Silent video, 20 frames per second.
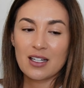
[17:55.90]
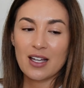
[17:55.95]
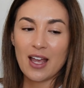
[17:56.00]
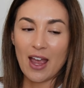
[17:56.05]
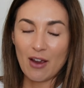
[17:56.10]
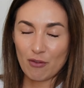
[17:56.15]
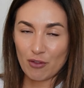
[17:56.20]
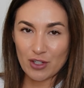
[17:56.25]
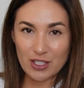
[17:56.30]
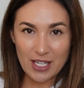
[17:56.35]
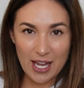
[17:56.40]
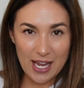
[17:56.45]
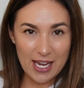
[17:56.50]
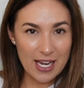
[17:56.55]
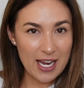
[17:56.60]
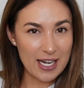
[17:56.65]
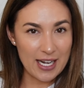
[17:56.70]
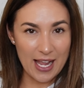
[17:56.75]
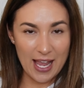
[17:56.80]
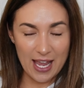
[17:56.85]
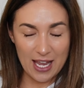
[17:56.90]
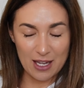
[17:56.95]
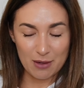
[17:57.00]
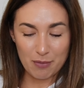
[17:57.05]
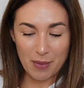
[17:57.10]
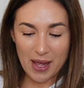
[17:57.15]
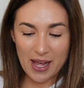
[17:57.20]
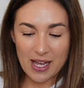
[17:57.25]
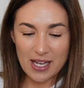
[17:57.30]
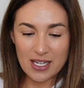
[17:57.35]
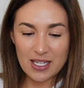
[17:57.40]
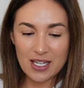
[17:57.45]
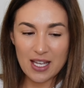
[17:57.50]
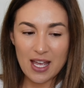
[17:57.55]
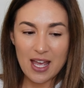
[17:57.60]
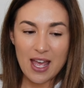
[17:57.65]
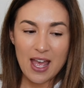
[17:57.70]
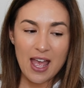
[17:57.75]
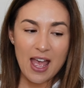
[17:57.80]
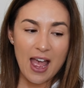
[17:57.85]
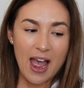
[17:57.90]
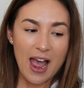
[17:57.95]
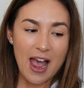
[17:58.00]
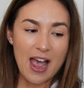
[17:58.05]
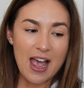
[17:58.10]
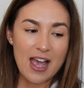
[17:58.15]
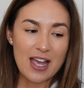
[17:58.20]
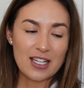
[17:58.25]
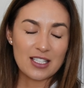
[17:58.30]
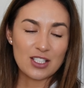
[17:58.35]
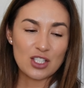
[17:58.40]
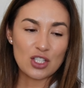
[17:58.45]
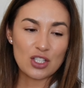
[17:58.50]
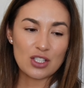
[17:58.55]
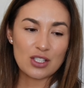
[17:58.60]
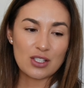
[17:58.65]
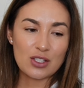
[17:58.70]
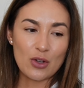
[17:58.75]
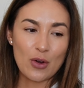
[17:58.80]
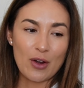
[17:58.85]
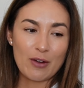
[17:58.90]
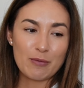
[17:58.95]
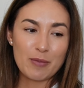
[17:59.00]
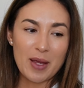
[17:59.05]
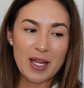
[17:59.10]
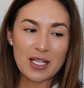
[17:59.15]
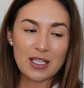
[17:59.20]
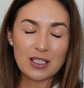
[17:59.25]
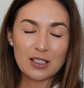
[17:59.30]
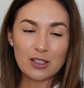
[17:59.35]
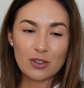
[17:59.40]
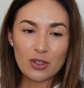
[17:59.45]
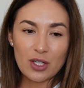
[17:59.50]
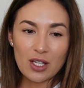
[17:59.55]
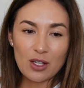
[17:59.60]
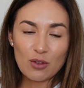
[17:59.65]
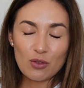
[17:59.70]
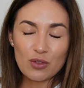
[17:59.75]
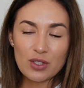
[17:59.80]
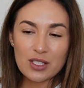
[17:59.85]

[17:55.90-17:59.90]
everyday kind of handbag. And so I've been looking for